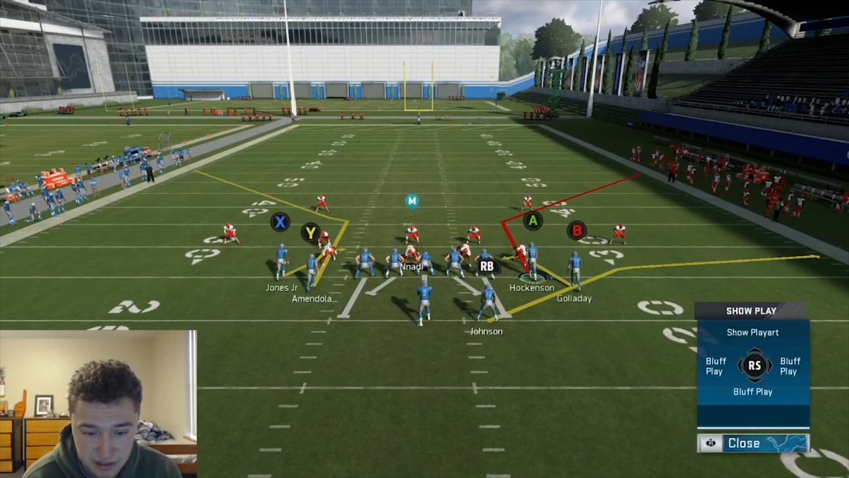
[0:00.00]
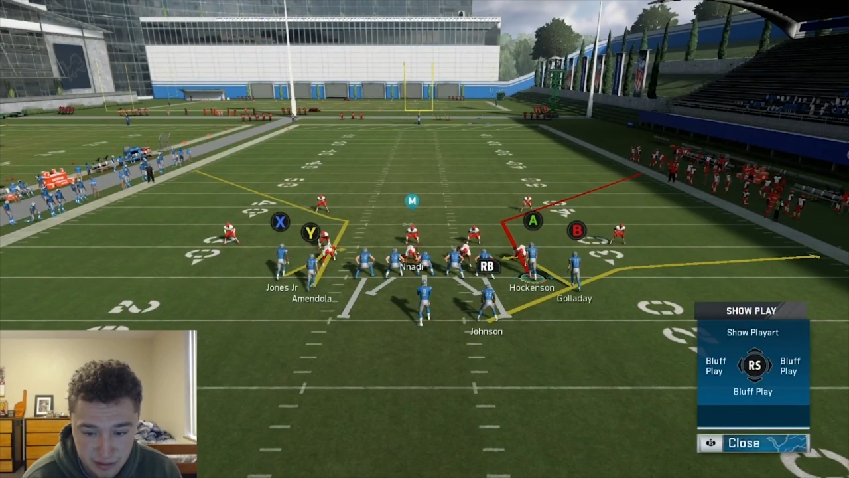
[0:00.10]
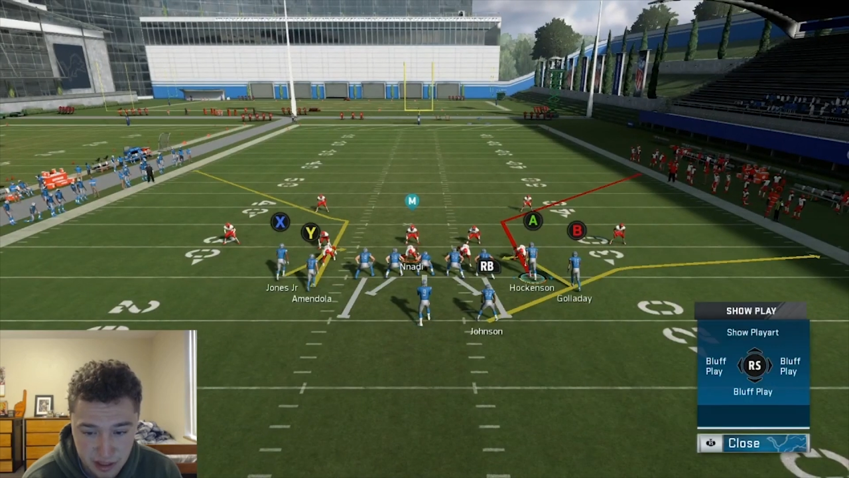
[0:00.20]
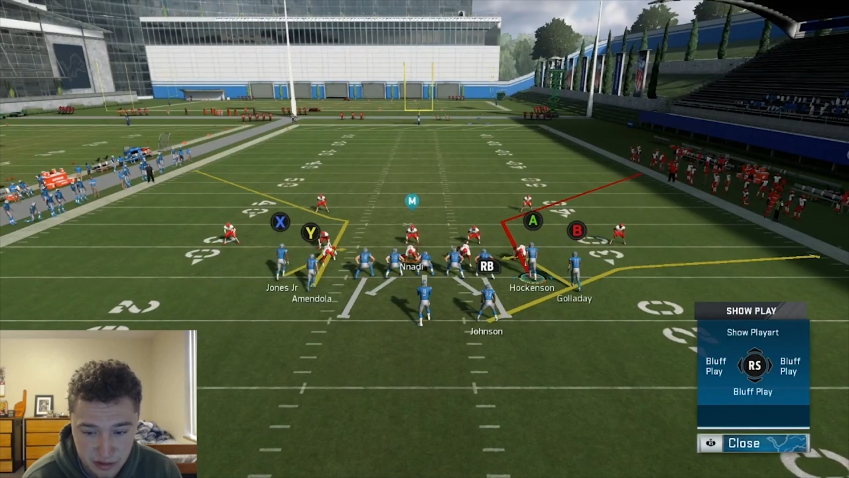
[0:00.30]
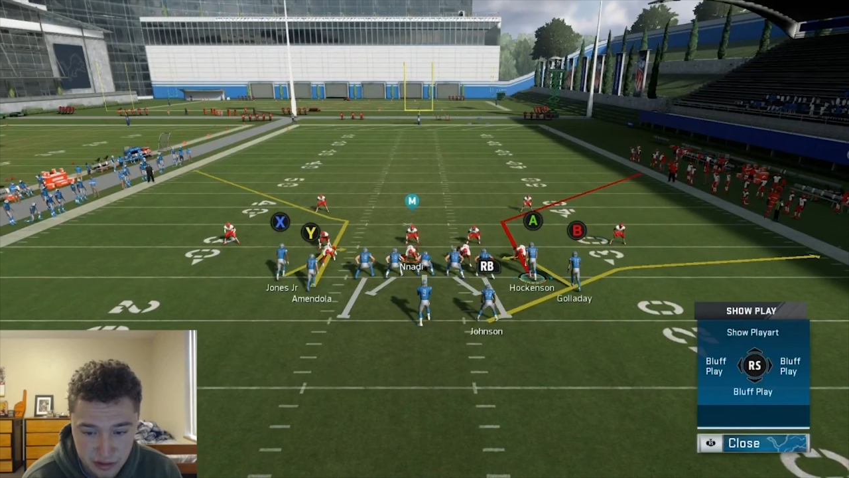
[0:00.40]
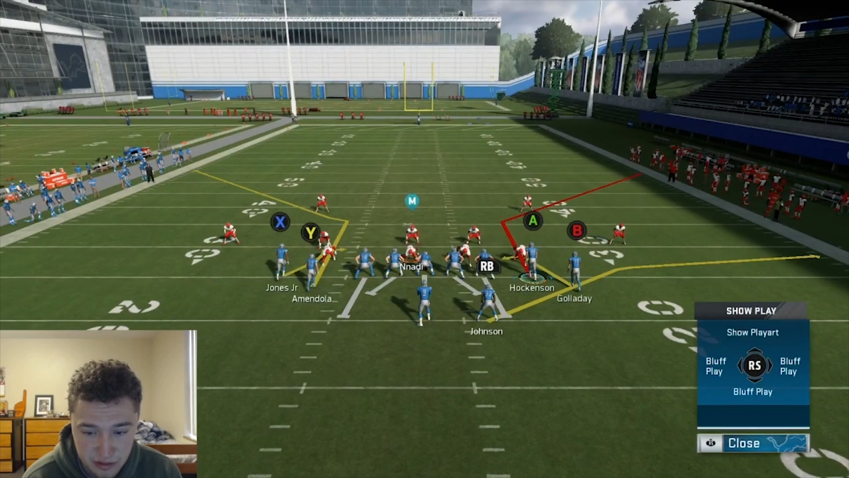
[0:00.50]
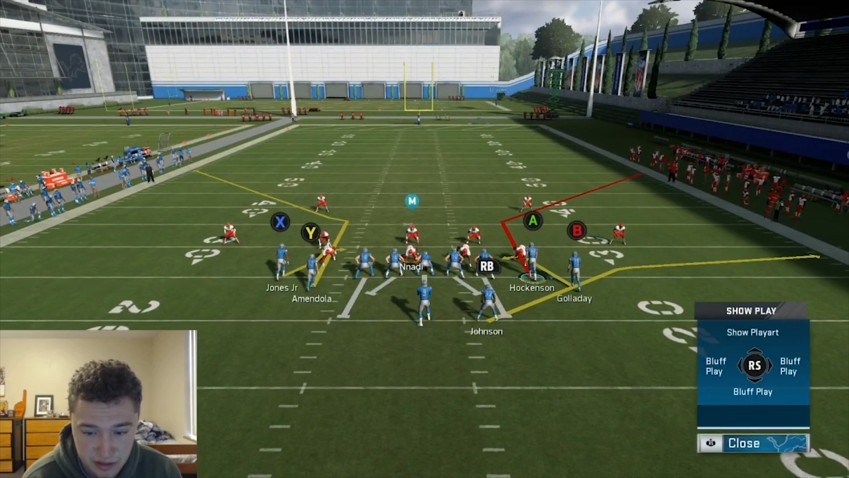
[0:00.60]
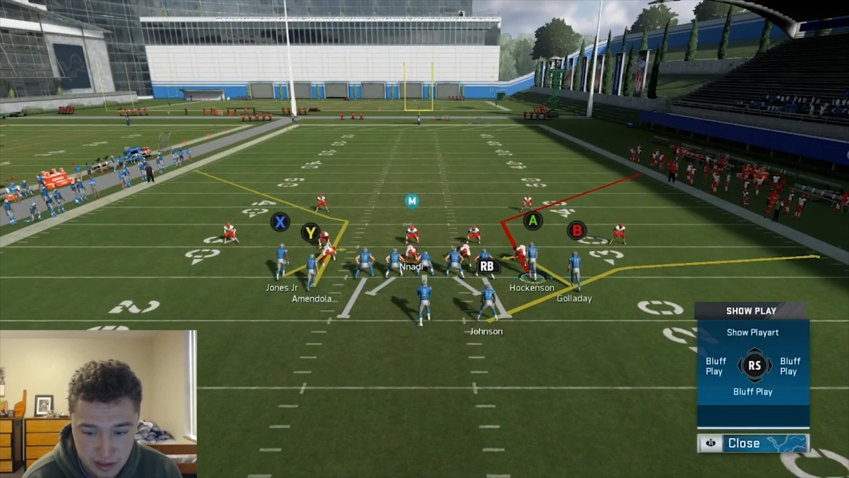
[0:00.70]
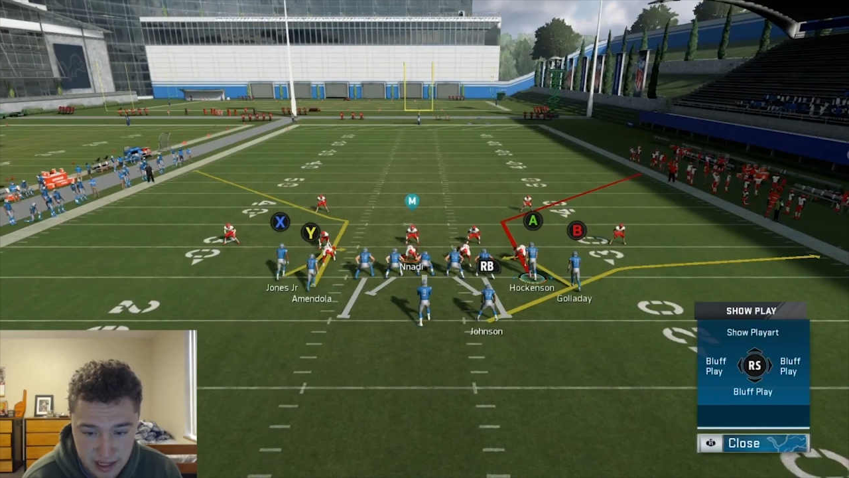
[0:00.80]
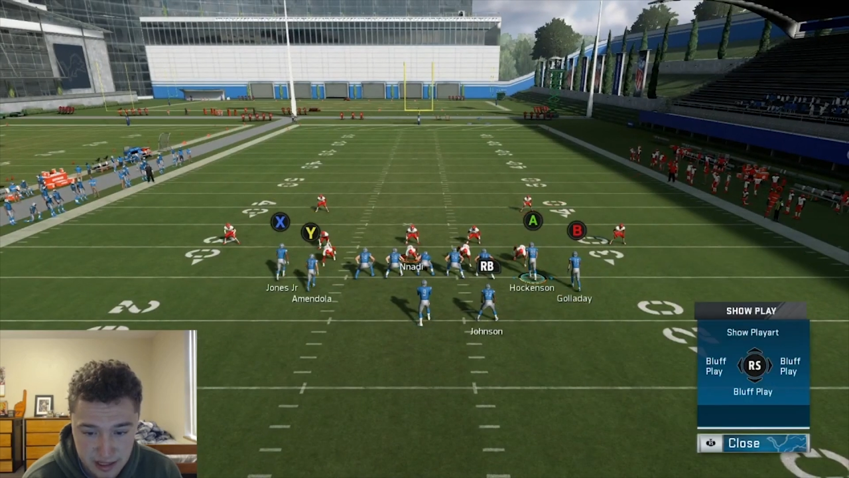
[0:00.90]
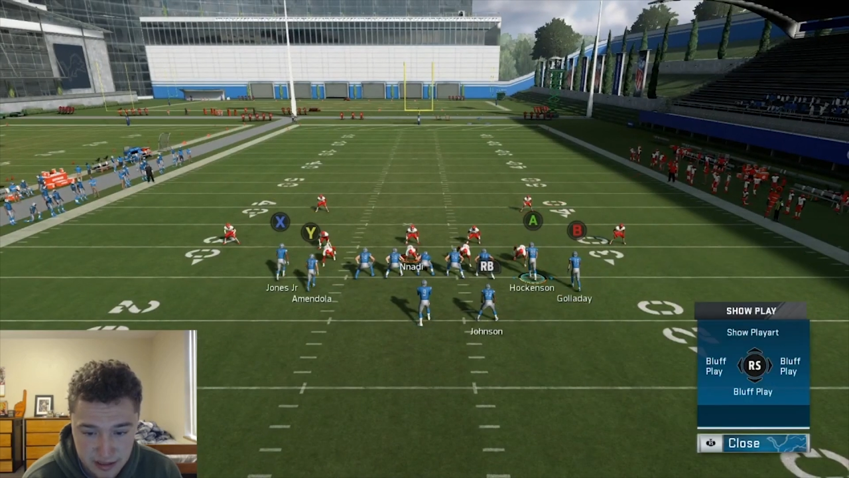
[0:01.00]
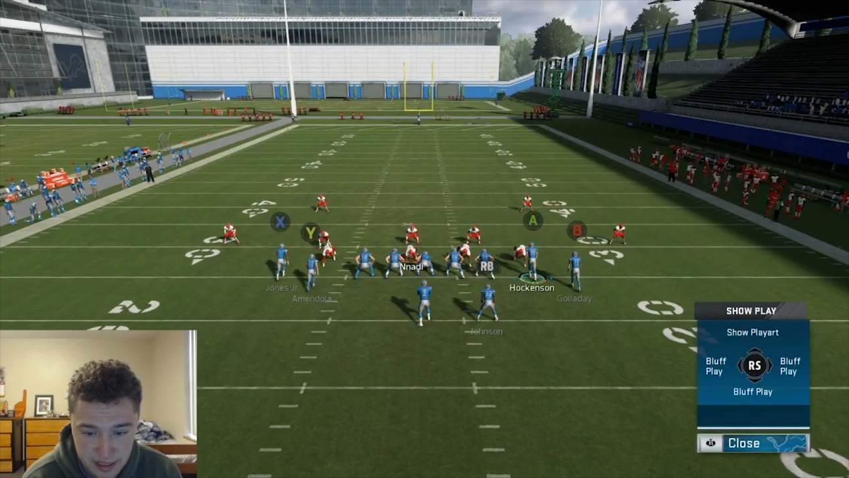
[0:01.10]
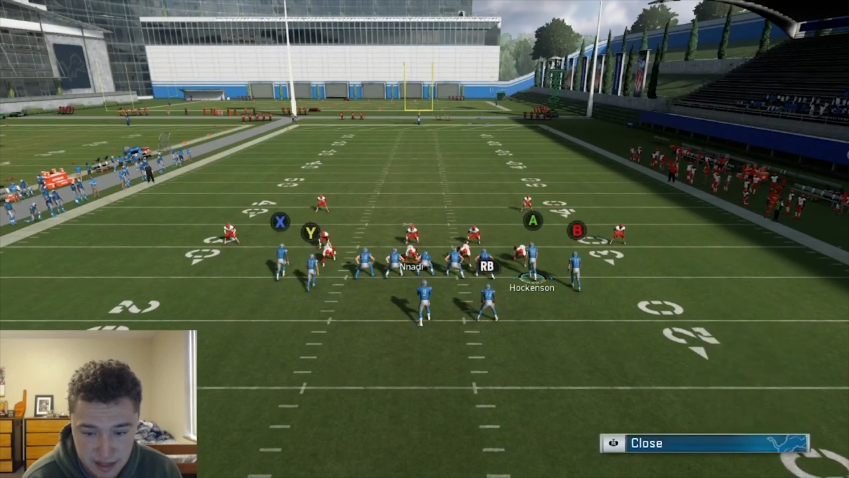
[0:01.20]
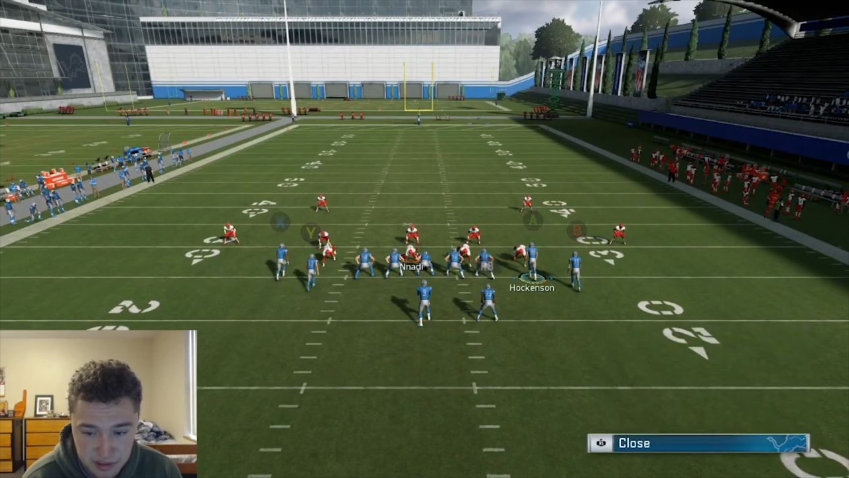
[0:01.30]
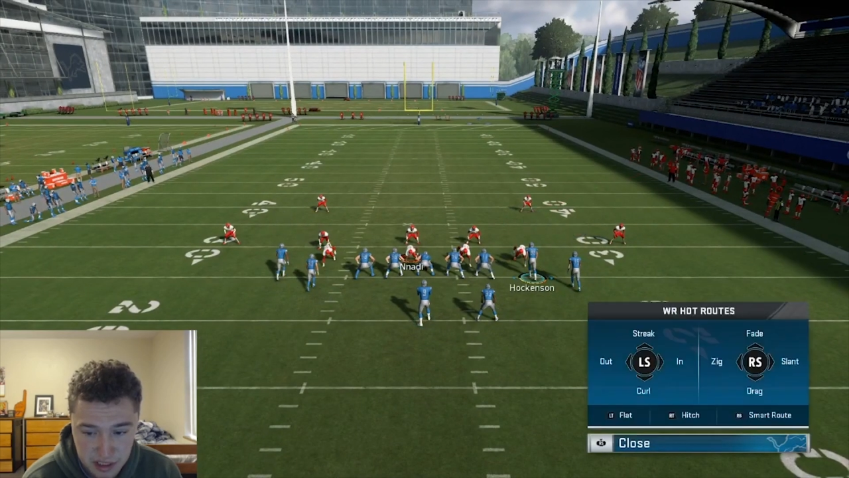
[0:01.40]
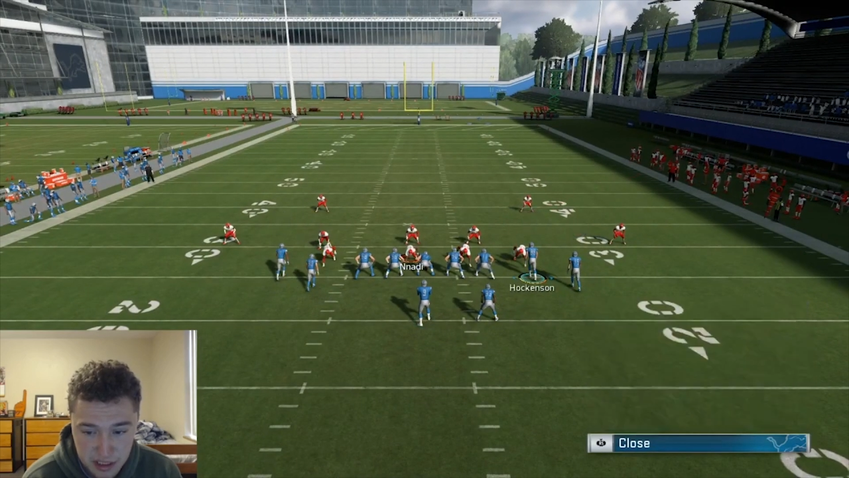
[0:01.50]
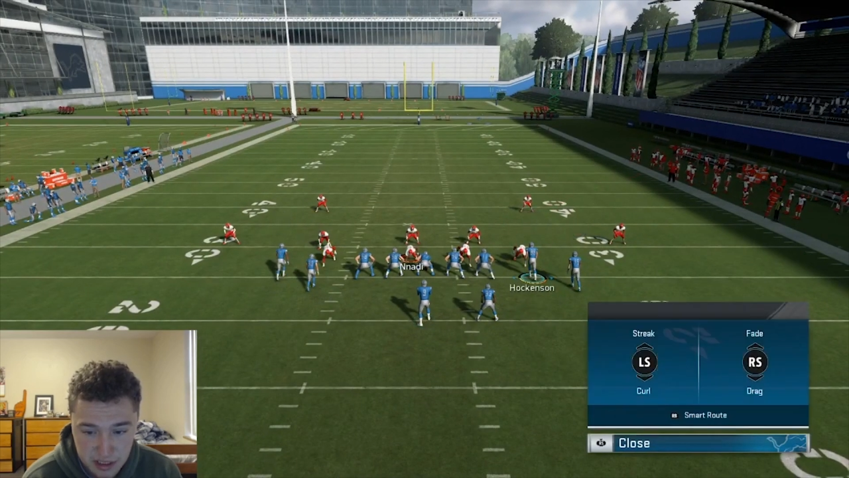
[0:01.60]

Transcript: So what I'll do a lot of the times